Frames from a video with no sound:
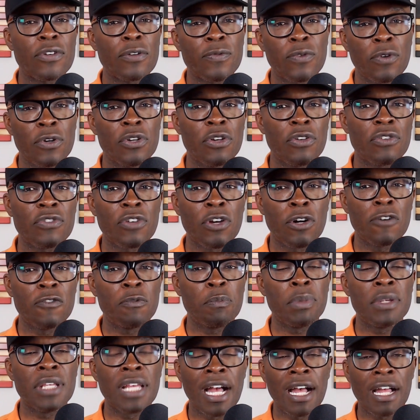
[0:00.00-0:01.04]
for yourself
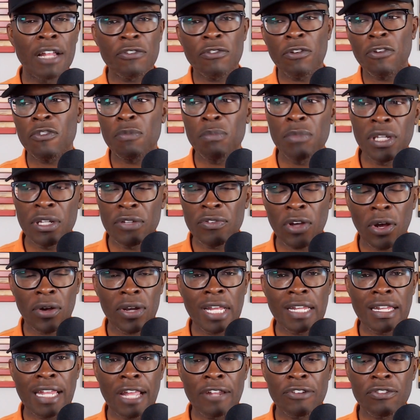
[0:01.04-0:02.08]
beyond just me
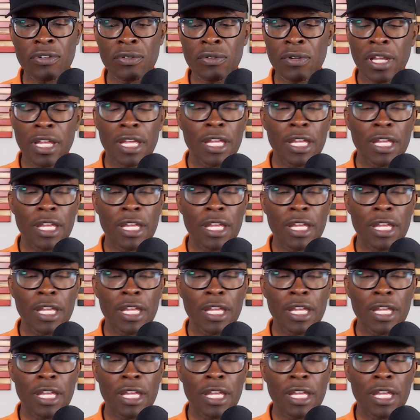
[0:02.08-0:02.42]
talking at you.